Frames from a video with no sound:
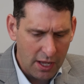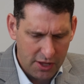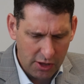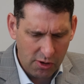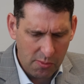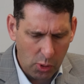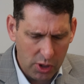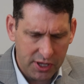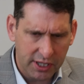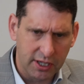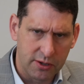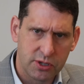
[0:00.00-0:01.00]
The other important
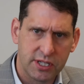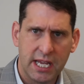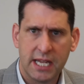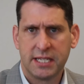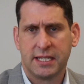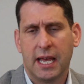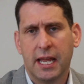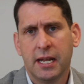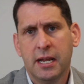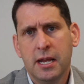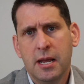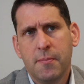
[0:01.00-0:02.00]
thing to understand is that
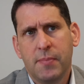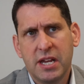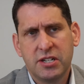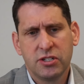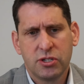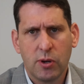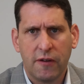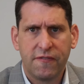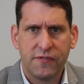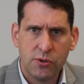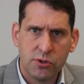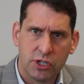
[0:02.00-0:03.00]
patients who have
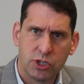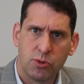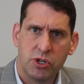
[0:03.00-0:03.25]
fusions,